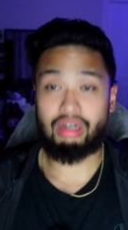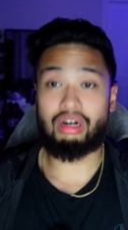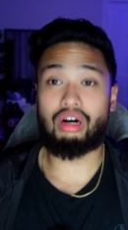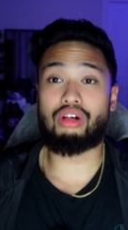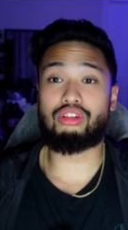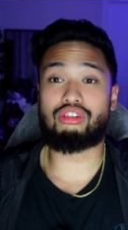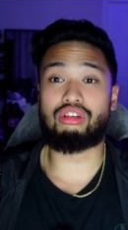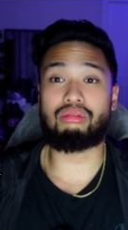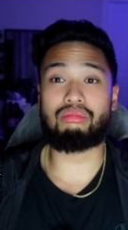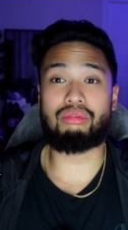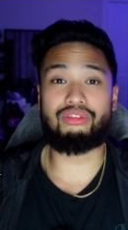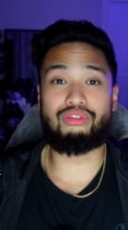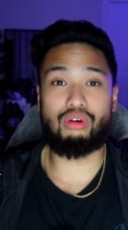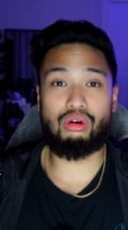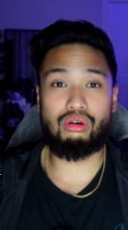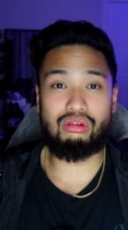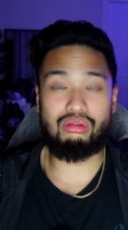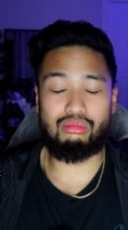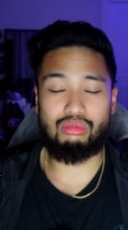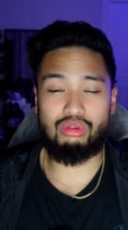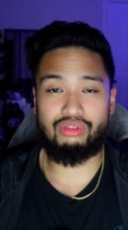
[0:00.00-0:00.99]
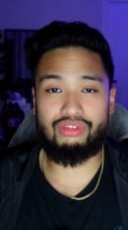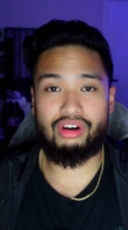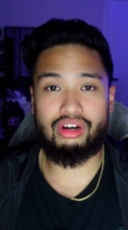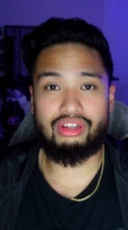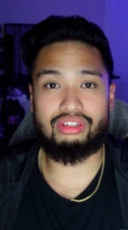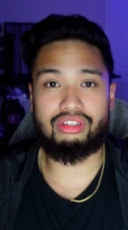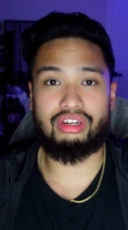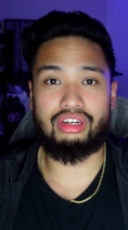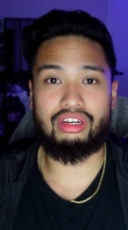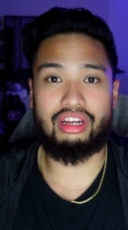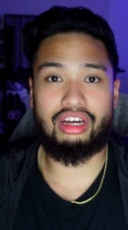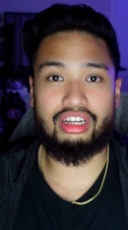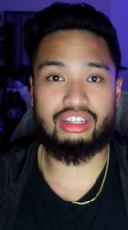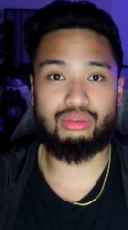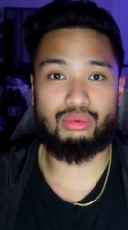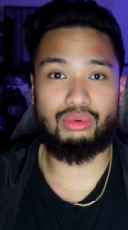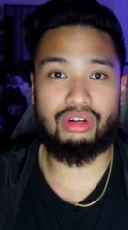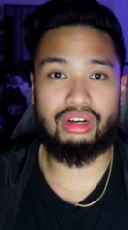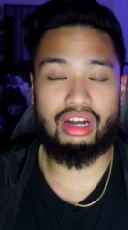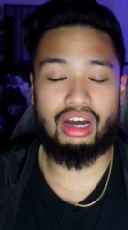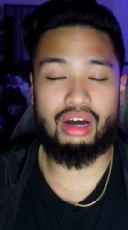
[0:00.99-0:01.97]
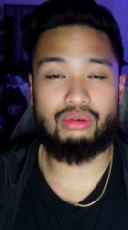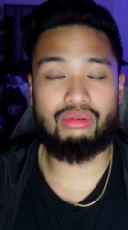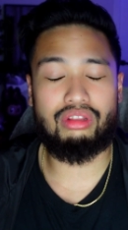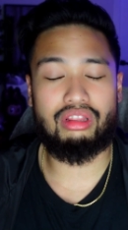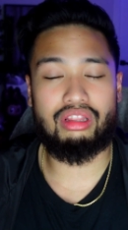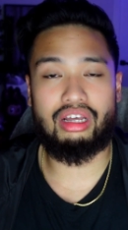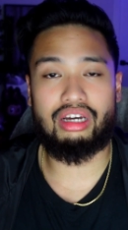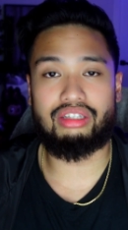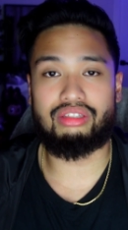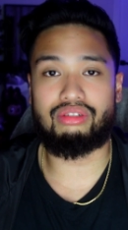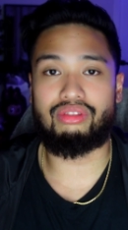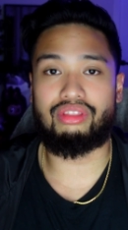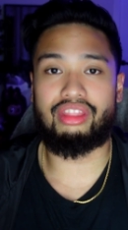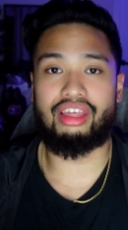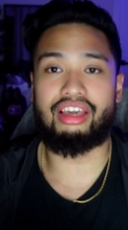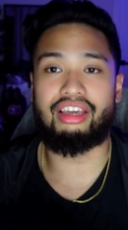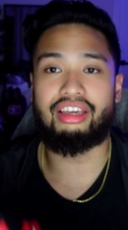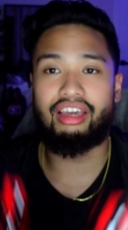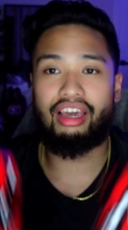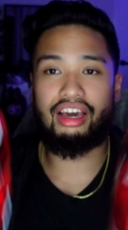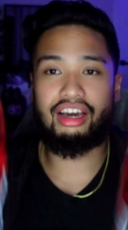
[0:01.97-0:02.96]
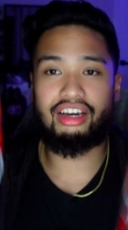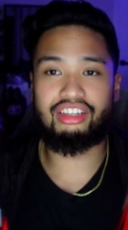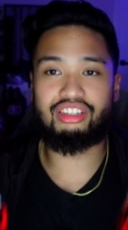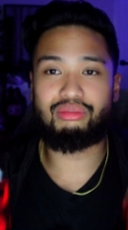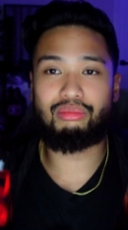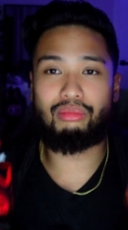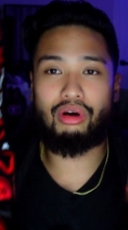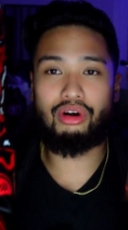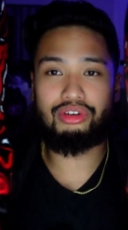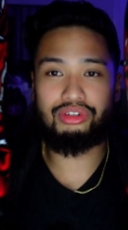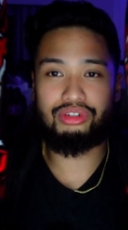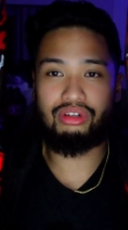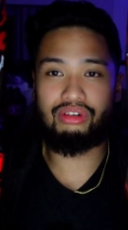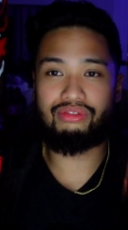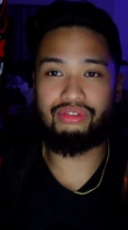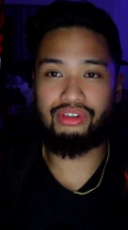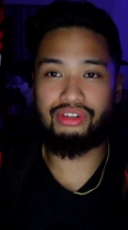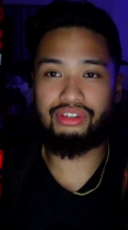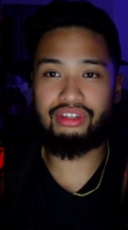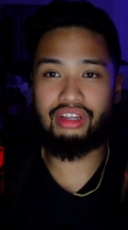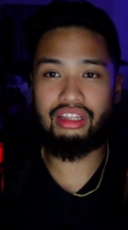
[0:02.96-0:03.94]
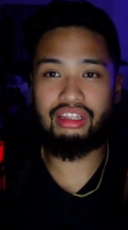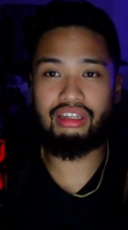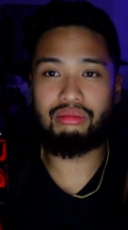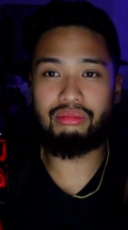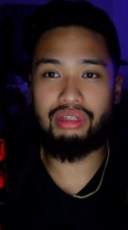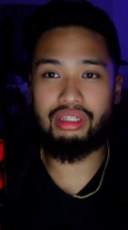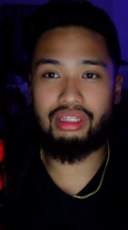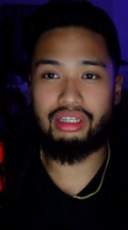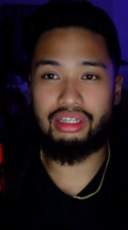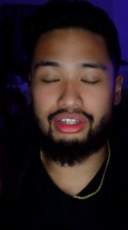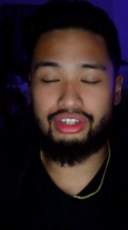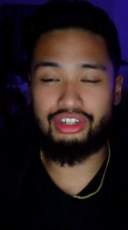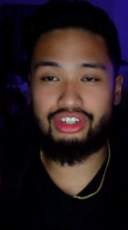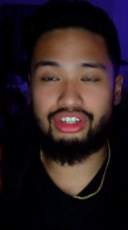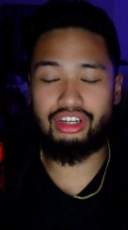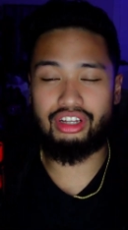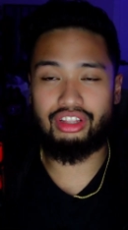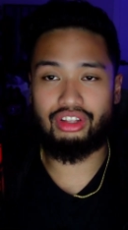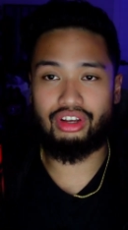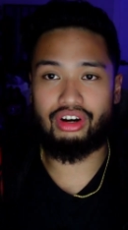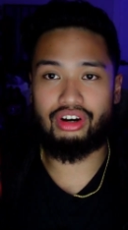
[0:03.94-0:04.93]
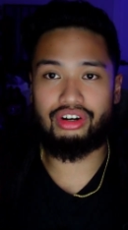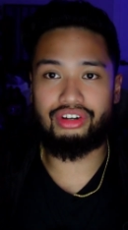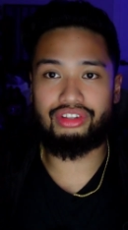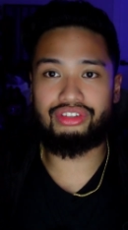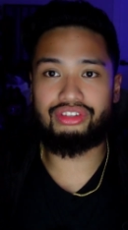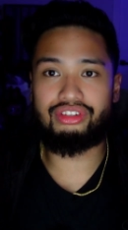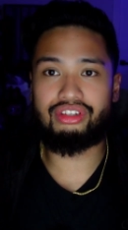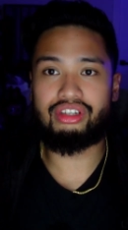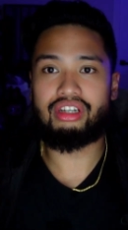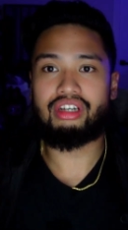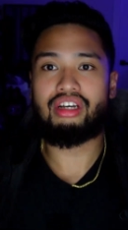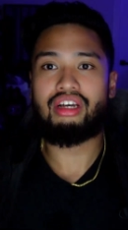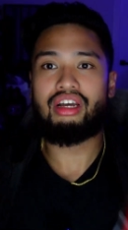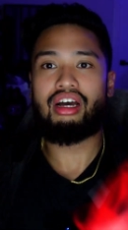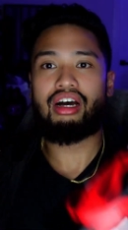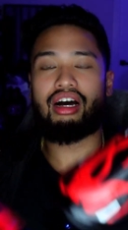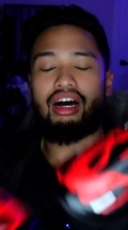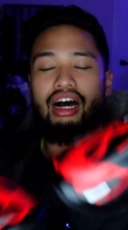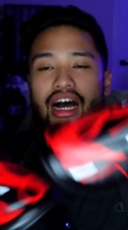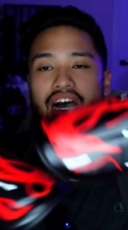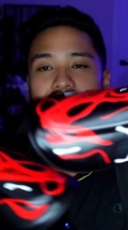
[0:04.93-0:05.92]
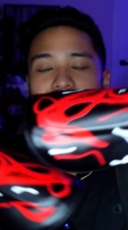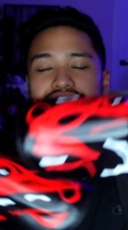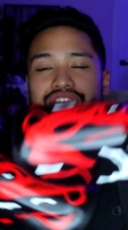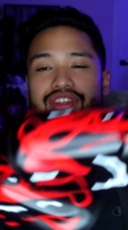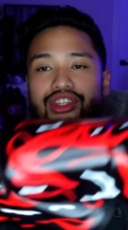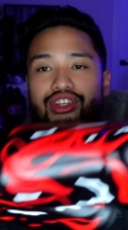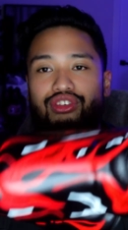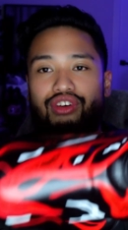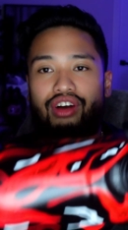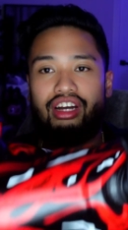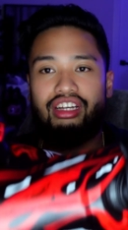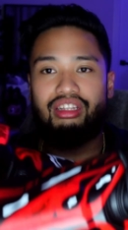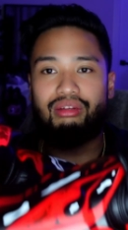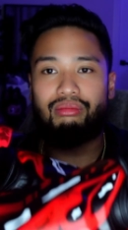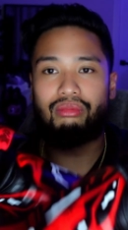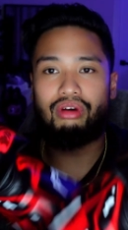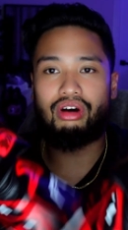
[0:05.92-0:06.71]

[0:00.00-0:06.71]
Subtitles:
Also, before we move on to the next one, I would like to thank X Marshall for sending me these shin guards. I haven't tried them